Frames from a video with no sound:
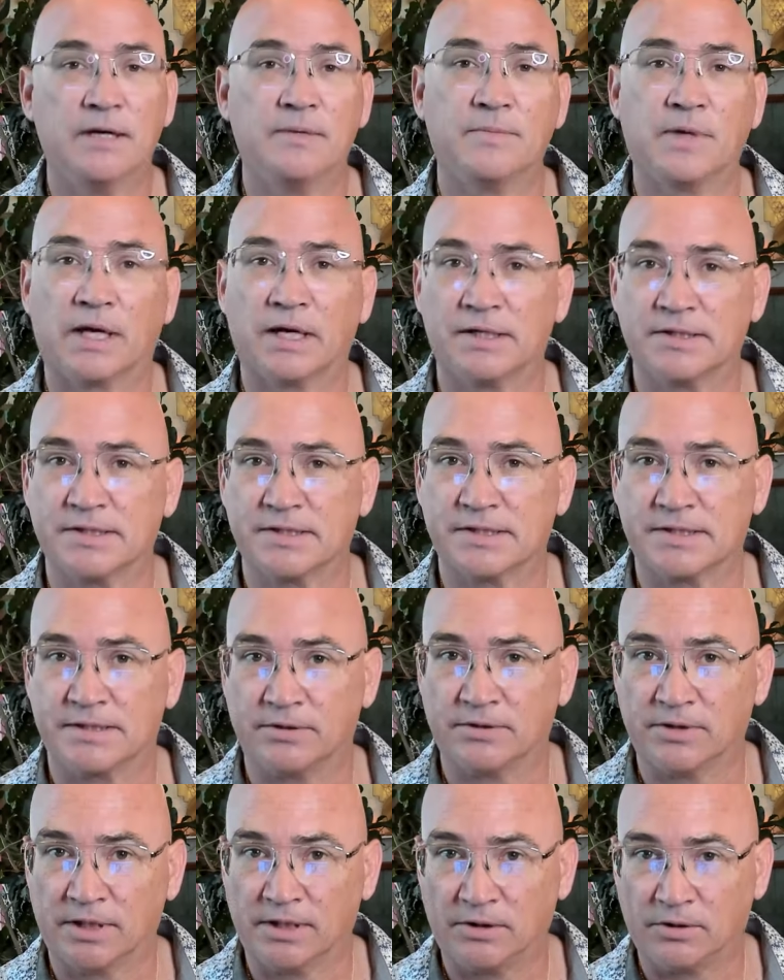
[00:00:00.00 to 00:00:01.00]
because it's
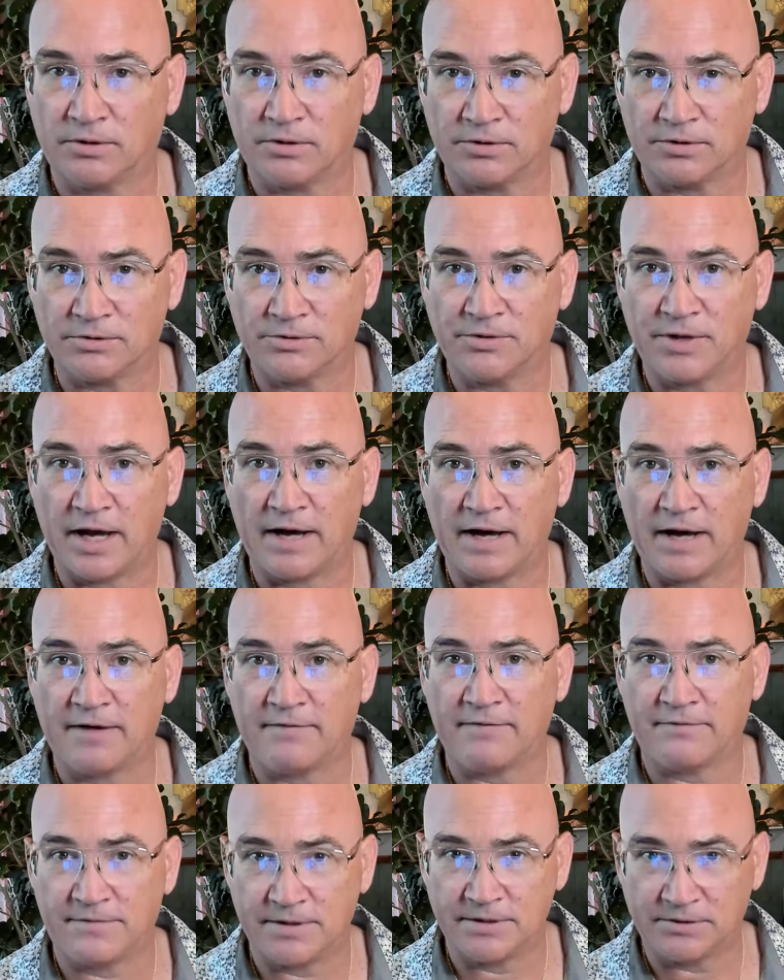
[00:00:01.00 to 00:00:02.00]
still going to hold that
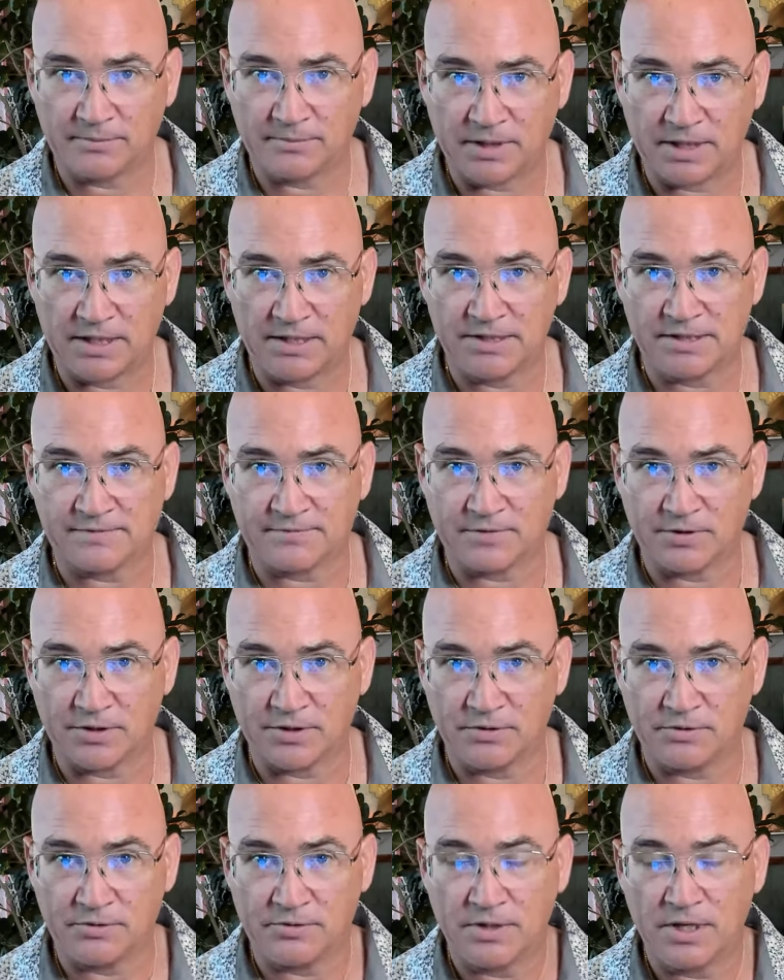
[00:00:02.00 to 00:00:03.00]
field of peace for
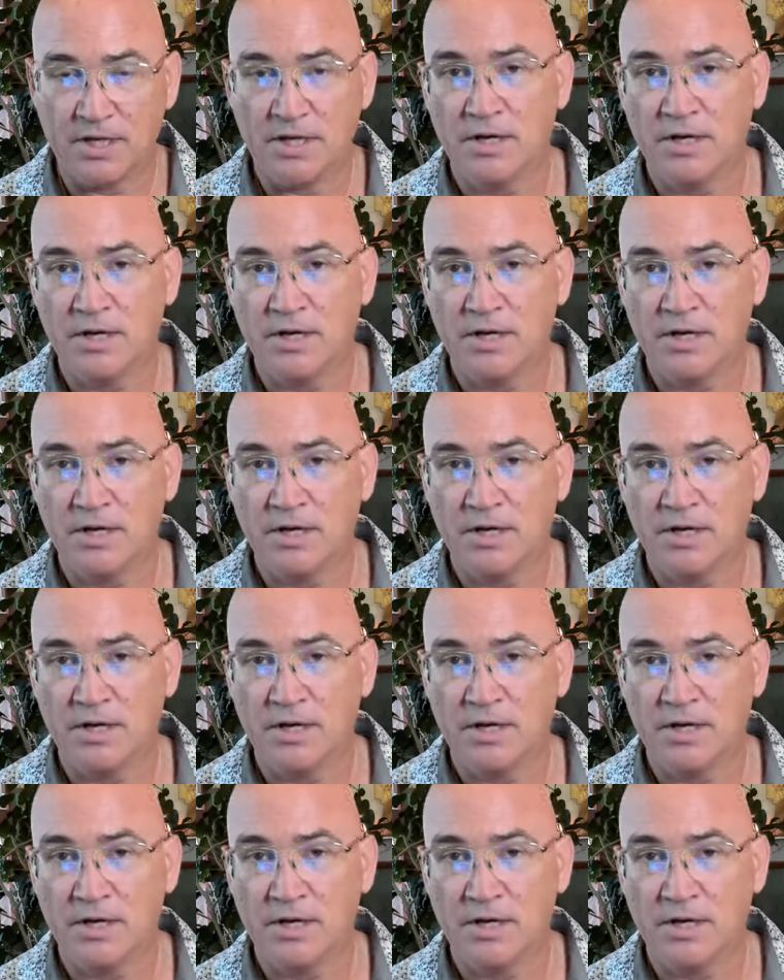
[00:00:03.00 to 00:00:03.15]
you.